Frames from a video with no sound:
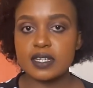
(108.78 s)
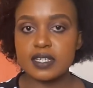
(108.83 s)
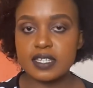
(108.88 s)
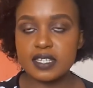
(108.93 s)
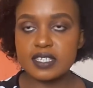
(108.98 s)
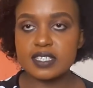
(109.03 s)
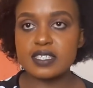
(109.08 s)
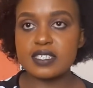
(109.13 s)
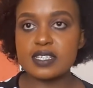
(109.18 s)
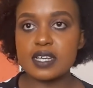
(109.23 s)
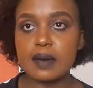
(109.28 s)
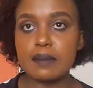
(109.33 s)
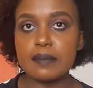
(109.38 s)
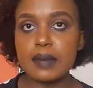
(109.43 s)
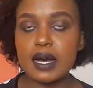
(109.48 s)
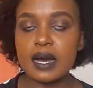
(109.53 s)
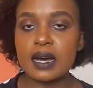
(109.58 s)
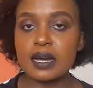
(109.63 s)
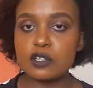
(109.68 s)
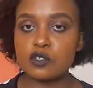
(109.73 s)
Did
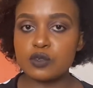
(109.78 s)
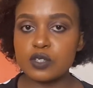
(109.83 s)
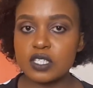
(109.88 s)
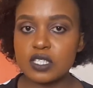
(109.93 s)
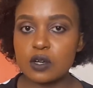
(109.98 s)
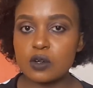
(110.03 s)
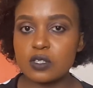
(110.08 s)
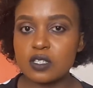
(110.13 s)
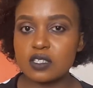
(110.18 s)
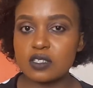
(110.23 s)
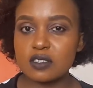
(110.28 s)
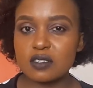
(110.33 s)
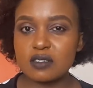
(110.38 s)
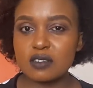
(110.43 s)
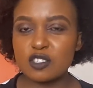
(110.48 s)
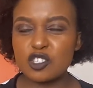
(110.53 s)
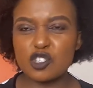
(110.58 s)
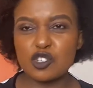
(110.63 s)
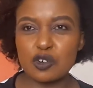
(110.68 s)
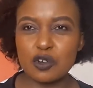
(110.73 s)
some uh, twist outs,
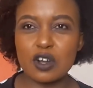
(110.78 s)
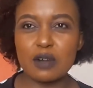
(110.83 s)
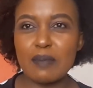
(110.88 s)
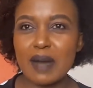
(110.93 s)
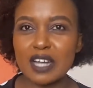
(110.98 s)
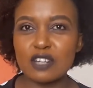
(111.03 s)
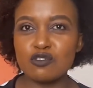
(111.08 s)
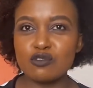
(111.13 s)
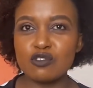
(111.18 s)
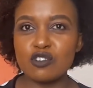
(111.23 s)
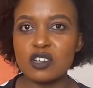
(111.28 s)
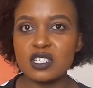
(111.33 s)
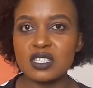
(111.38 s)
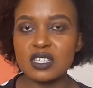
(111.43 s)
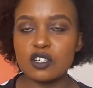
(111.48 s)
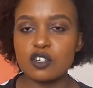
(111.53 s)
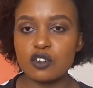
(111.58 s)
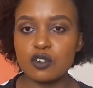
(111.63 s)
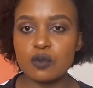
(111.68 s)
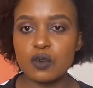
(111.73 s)
stroke bantu knots.
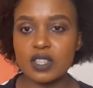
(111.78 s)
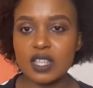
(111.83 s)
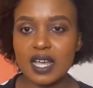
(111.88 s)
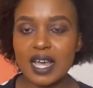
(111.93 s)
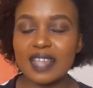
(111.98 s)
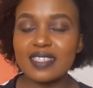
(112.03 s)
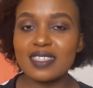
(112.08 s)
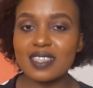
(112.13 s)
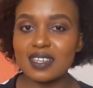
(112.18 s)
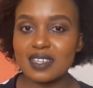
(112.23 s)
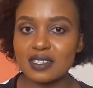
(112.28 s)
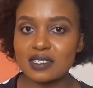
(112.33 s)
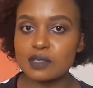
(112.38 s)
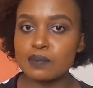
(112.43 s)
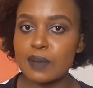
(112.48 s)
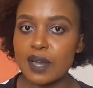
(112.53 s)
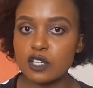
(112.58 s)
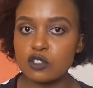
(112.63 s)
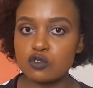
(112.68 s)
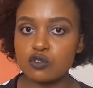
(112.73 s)
I don't know what the, I think
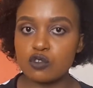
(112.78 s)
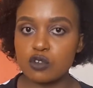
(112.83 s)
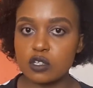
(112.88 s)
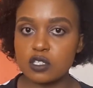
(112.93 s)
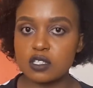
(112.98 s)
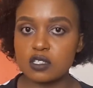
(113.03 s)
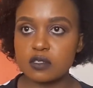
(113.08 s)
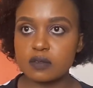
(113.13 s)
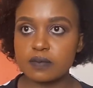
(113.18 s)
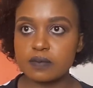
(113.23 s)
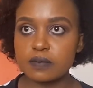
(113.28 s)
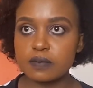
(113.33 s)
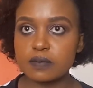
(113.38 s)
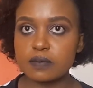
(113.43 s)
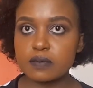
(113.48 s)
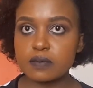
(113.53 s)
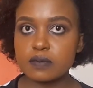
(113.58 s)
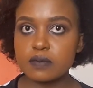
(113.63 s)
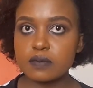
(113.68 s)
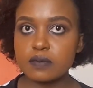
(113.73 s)
it's bantu knots.
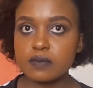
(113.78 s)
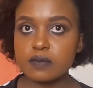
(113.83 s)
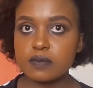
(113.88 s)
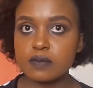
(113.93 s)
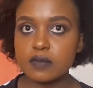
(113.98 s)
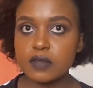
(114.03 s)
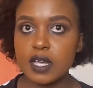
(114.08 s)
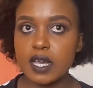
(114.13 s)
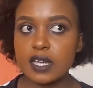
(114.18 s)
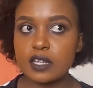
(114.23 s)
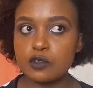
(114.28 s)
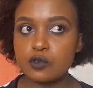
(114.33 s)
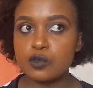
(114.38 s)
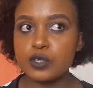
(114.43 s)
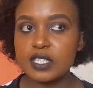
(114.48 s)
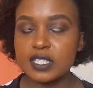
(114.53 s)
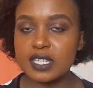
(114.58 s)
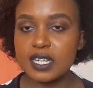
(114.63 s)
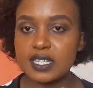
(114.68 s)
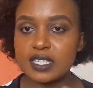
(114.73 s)
I
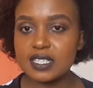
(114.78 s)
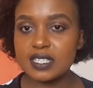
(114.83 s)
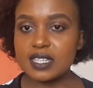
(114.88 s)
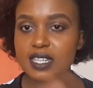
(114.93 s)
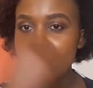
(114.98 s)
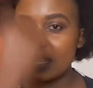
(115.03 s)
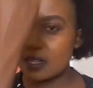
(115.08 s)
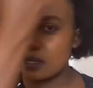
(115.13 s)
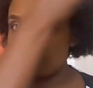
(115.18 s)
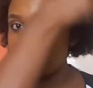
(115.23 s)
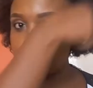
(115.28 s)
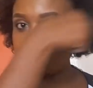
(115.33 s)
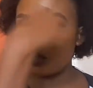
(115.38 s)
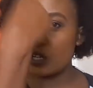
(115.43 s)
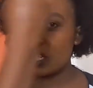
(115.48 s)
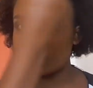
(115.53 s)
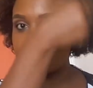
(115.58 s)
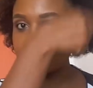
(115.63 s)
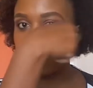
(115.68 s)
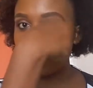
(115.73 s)
twisted it then
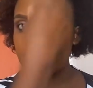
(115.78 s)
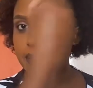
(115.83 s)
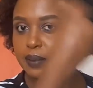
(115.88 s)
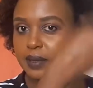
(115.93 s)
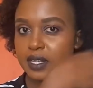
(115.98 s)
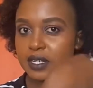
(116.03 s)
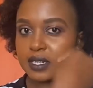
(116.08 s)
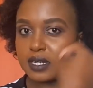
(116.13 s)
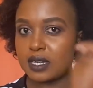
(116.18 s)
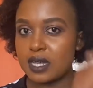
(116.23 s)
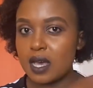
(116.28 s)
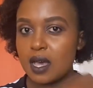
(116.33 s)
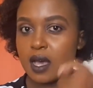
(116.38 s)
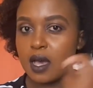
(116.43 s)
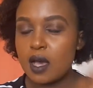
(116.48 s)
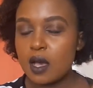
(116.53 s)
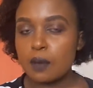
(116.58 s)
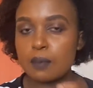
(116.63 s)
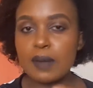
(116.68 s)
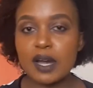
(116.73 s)
put it up in
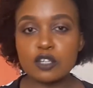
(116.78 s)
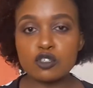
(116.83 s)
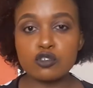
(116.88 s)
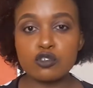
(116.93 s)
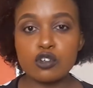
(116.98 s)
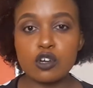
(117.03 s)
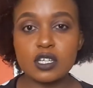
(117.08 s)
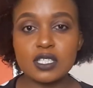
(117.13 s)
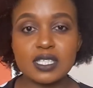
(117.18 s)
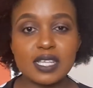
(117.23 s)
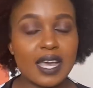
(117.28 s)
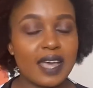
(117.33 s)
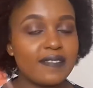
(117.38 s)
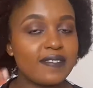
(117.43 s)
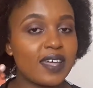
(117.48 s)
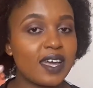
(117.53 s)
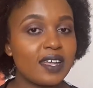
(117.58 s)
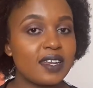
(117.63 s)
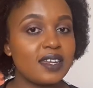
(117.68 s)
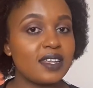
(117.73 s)
bantu knots
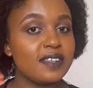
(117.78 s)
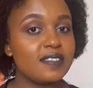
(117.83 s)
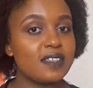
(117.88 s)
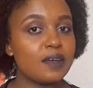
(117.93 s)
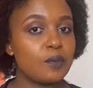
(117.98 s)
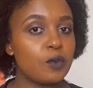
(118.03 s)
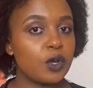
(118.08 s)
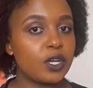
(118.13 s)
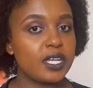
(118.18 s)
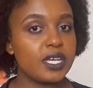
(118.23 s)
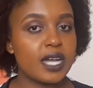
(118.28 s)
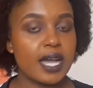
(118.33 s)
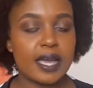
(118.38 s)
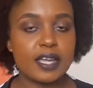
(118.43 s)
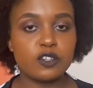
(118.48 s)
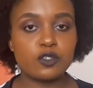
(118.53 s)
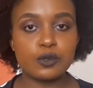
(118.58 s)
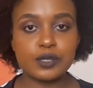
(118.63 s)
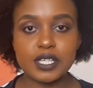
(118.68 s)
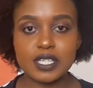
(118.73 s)
and then in the morning
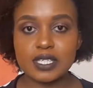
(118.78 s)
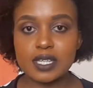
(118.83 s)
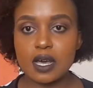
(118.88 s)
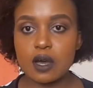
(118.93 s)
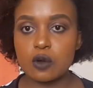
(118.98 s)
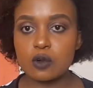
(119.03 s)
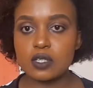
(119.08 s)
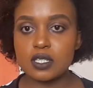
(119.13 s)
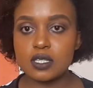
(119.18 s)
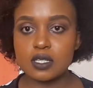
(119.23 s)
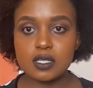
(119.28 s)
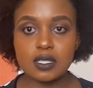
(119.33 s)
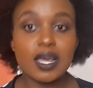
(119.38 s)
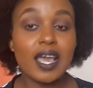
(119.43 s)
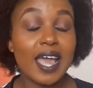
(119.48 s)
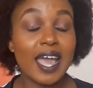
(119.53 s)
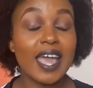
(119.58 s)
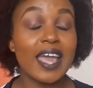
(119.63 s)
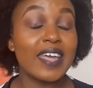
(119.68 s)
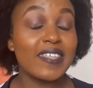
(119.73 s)
I took it out
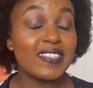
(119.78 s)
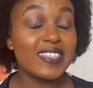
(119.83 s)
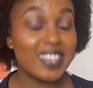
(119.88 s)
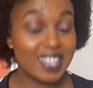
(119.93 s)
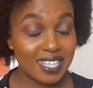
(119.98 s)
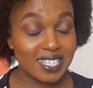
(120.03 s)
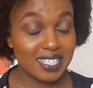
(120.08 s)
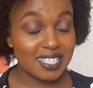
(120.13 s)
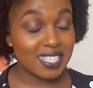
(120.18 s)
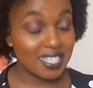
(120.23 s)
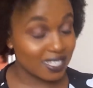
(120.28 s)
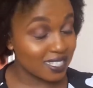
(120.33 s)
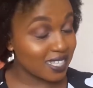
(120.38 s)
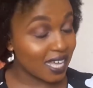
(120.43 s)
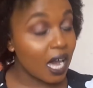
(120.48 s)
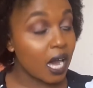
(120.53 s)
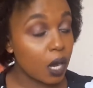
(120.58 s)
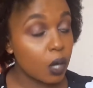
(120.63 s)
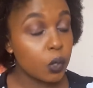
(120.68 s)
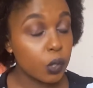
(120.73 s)
and this is
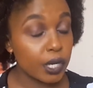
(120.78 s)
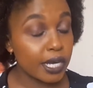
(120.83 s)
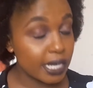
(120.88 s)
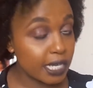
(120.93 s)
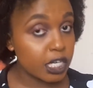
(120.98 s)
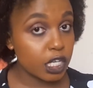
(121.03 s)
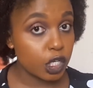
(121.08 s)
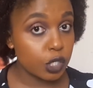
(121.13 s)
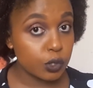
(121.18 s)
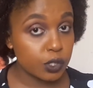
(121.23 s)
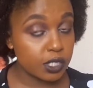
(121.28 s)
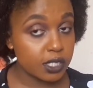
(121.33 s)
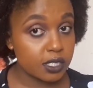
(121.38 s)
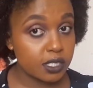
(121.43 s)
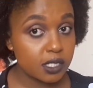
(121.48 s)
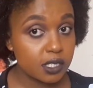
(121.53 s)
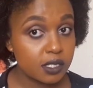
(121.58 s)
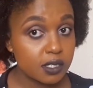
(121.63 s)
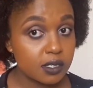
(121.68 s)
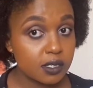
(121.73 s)
how it looks